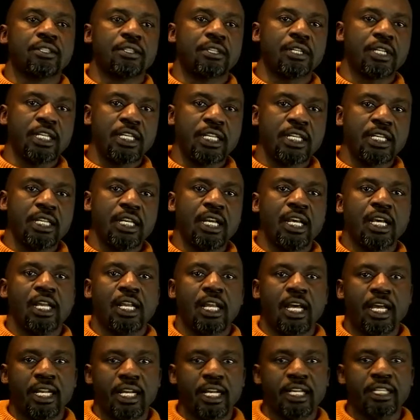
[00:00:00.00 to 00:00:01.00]
3,
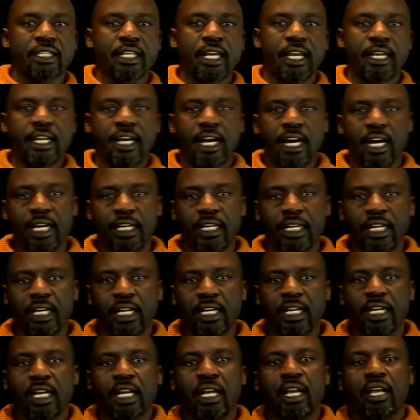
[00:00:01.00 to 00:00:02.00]
like I said earlier,
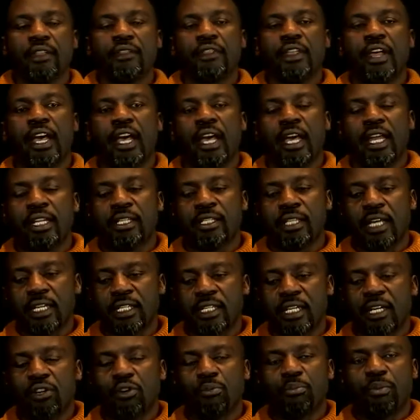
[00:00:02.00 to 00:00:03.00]
then such
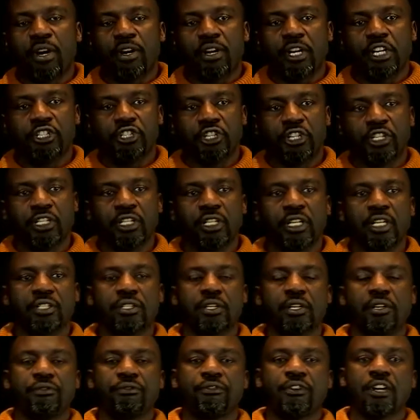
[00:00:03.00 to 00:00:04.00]
an operation
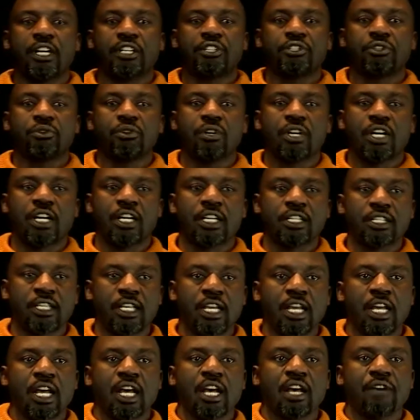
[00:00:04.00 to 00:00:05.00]
is referred to as
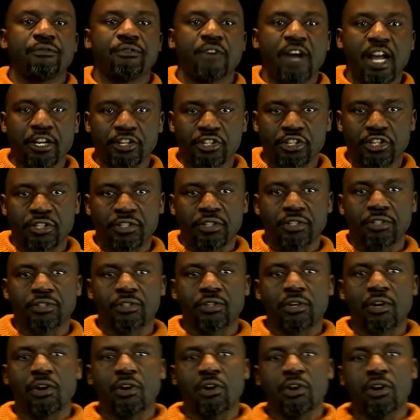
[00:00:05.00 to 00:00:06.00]
a function.
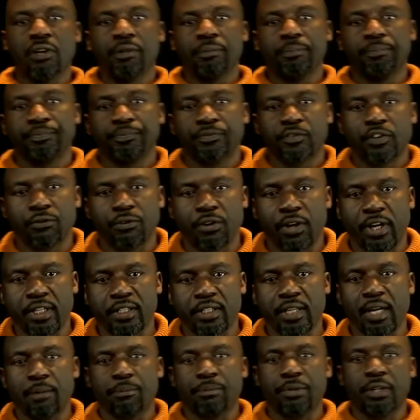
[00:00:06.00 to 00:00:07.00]
So, for
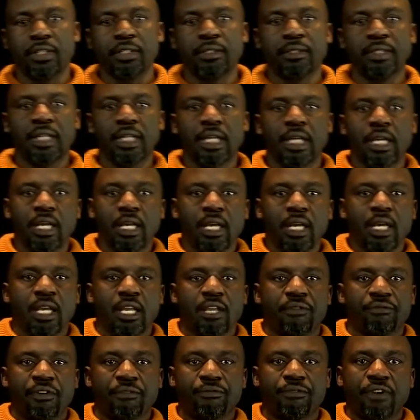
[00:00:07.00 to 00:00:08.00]
example,
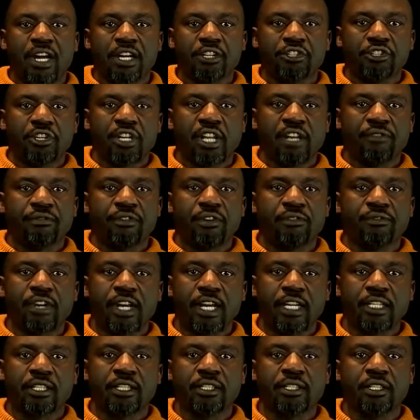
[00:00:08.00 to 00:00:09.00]
if a function f of
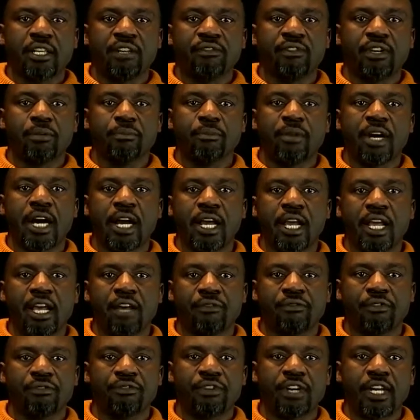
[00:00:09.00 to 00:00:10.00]
x is given by
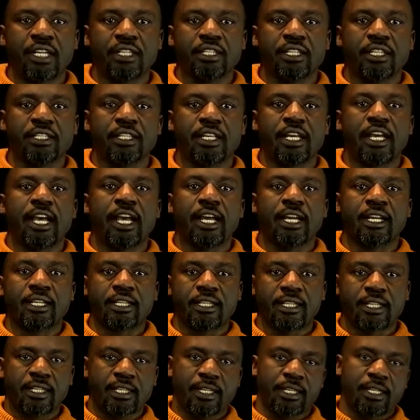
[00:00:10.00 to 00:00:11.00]
f of x is
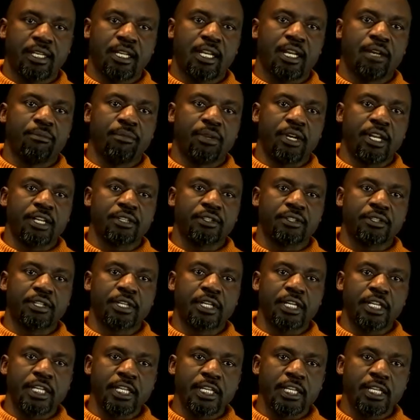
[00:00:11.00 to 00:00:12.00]
x plus
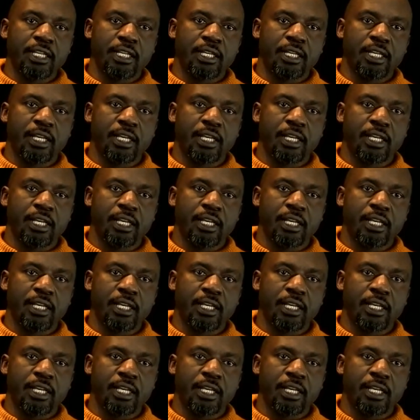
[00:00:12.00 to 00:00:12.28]
3,